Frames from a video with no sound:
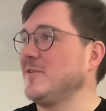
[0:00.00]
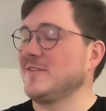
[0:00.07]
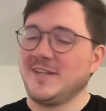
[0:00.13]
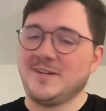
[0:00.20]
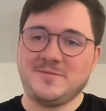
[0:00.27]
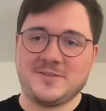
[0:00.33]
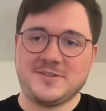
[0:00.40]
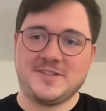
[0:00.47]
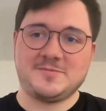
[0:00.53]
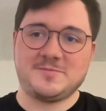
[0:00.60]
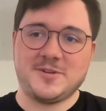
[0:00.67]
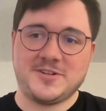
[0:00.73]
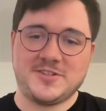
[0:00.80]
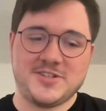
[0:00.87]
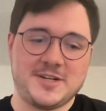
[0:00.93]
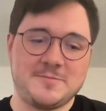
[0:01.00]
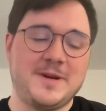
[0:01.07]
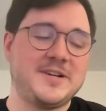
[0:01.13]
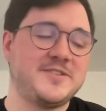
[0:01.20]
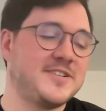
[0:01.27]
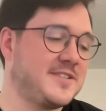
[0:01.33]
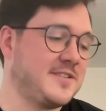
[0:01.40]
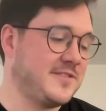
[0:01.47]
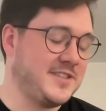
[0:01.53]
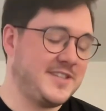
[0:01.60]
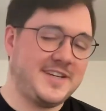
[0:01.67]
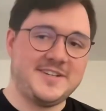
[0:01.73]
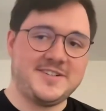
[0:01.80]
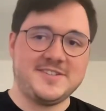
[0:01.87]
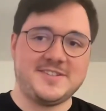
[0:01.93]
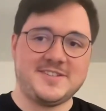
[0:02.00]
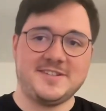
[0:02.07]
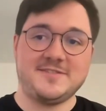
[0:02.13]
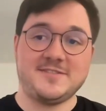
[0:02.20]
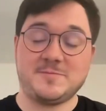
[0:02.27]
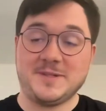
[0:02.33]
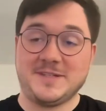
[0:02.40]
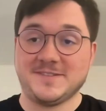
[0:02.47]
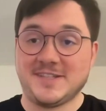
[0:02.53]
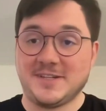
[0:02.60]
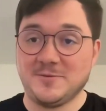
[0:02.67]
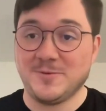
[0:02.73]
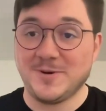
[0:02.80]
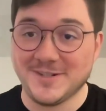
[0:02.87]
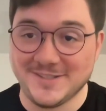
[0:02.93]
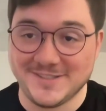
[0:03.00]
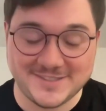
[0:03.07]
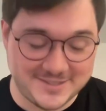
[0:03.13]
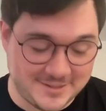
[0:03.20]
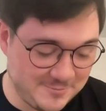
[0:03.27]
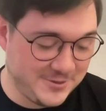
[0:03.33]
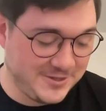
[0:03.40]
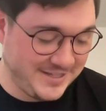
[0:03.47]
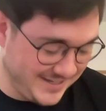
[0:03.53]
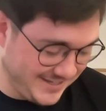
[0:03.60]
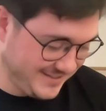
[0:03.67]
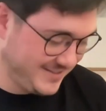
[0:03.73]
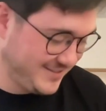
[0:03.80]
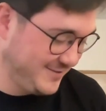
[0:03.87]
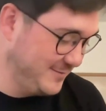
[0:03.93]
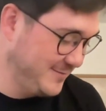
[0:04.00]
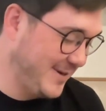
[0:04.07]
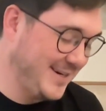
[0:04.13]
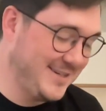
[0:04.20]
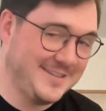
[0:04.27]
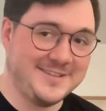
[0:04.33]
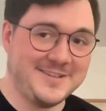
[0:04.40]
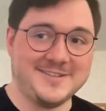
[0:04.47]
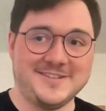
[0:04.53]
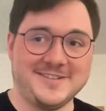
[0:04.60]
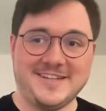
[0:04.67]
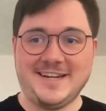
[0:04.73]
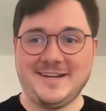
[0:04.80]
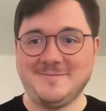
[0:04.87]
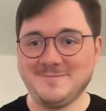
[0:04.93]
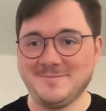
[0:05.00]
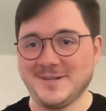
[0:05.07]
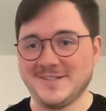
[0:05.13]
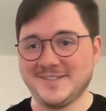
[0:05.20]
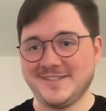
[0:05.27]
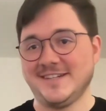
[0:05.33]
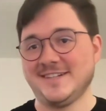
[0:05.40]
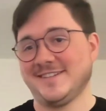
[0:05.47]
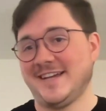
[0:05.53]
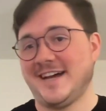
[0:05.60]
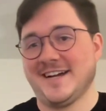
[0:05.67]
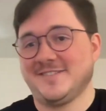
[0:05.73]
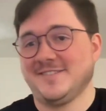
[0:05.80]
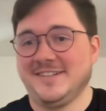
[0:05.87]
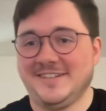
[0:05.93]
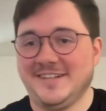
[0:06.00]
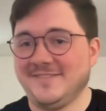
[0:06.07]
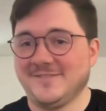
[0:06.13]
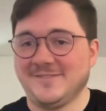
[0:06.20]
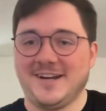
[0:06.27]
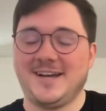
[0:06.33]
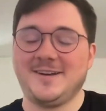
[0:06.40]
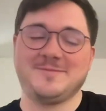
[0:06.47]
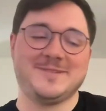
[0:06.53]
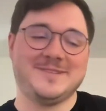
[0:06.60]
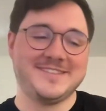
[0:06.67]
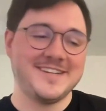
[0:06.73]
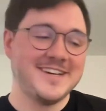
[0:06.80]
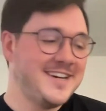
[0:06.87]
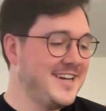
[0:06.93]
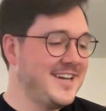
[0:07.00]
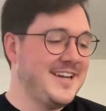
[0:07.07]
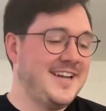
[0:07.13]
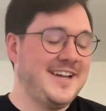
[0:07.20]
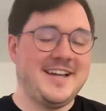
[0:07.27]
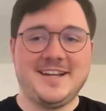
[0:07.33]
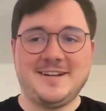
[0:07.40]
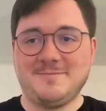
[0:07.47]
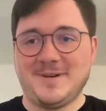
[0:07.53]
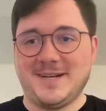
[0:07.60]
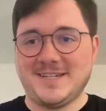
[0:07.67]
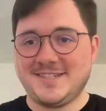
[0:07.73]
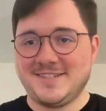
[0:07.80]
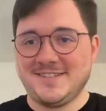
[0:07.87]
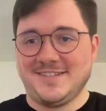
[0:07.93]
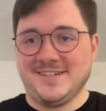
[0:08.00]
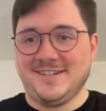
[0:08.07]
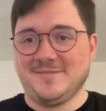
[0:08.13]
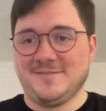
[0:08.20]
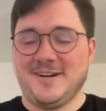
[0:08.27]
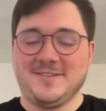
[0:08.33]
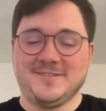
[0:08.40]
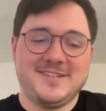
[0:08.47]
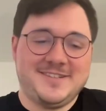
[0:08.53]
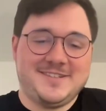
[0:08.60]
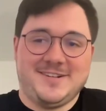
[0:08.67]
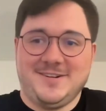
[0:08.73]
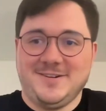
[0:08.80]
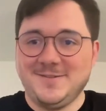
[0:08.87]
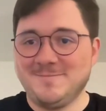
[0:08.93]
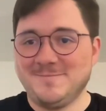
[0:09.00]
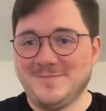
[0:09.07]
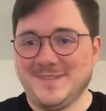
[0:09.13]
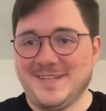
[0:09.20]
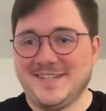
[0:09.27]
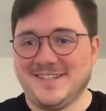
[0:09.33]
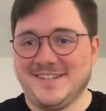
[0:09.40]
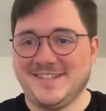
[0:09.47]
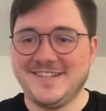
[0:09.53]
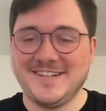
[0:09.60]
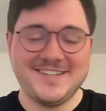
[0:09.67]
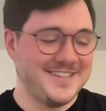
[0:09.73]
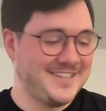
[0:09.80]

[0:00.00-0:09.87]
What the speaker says: name for this project, Matrix Authentication Service, because I wanted someone else to find another name, but it actually never happened, and mass stick around. So that's it.